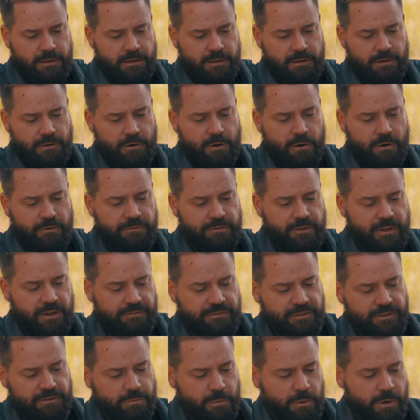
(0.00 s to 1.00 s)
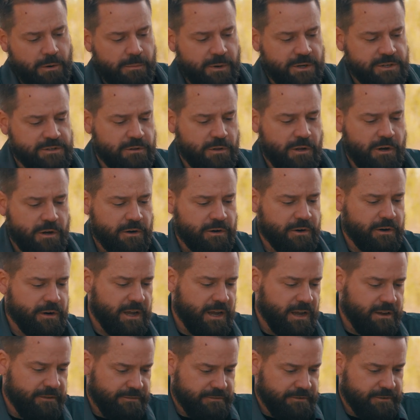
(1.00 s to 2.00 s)
If this were a much longer
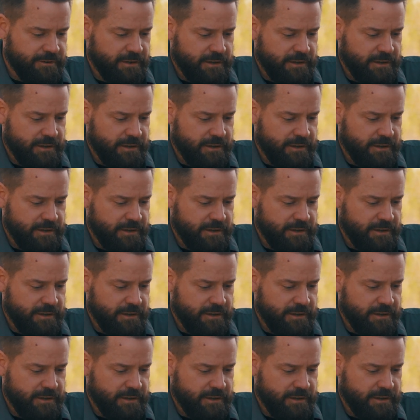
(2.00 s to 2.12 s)
knife,